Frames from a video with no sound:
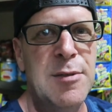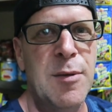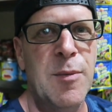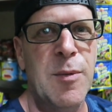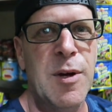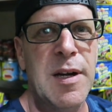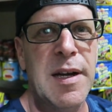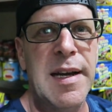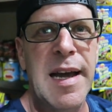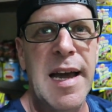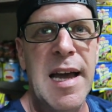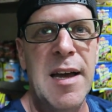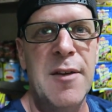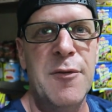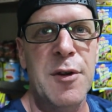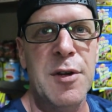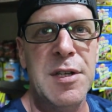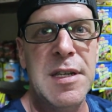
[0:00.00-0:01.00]
what we're going to
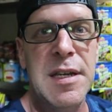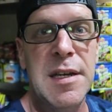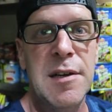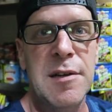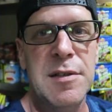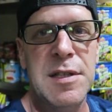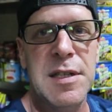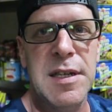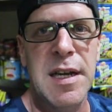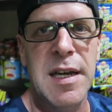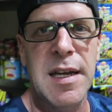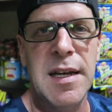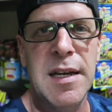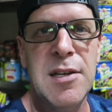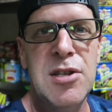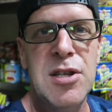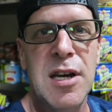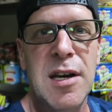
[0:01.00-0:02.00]
have for dinner tonight,
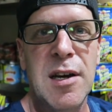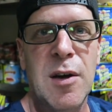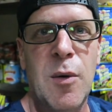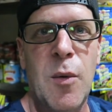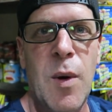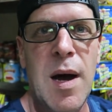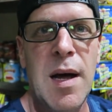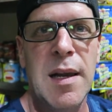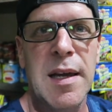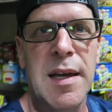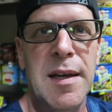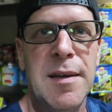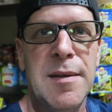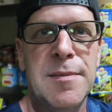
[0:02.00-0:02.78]
lechon kawali.